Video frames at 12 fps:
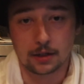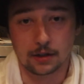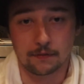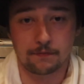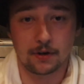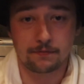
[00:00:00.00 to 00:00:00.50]

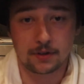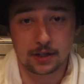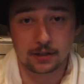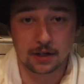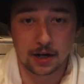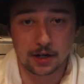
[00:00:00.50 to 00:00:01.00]
The
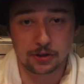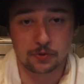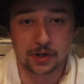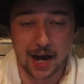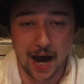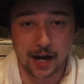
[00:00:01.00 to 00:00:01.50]

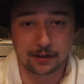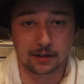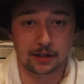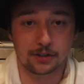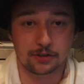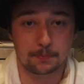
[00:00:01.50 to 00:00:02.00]
1593 Act
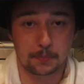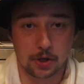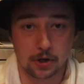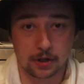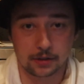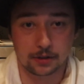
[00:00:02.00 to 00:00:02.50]
against
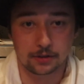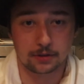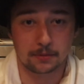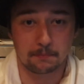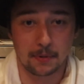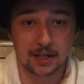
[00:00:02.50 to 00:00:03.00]

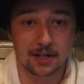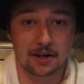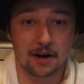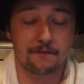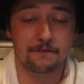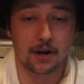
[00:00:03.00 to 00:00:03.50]
Puritans made it a